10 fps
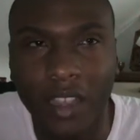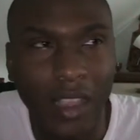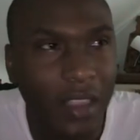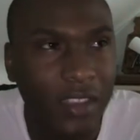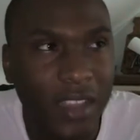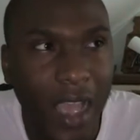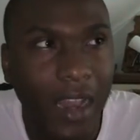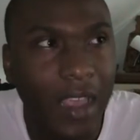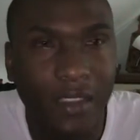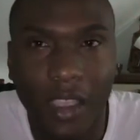It's not
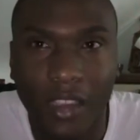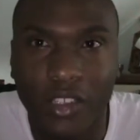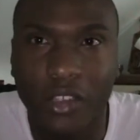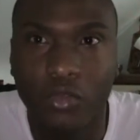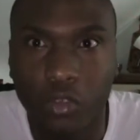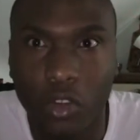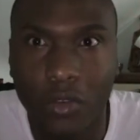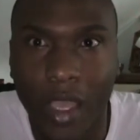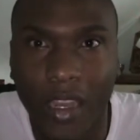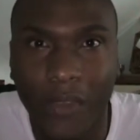like they
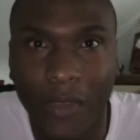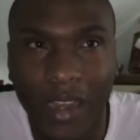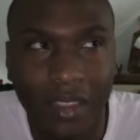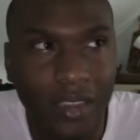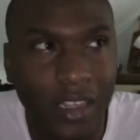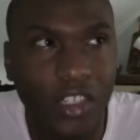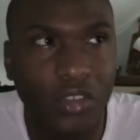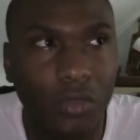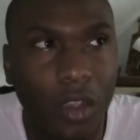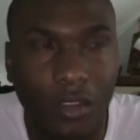grew any. If anything, they
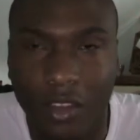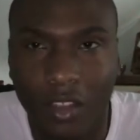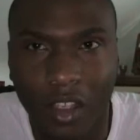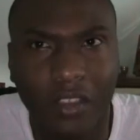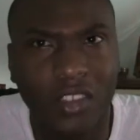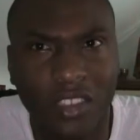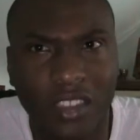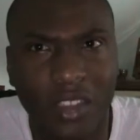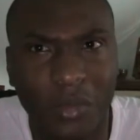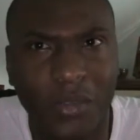shrunk. Their clothes should
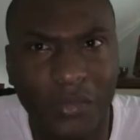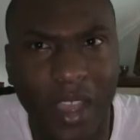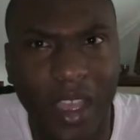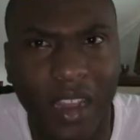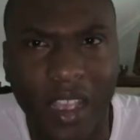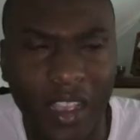still be fine.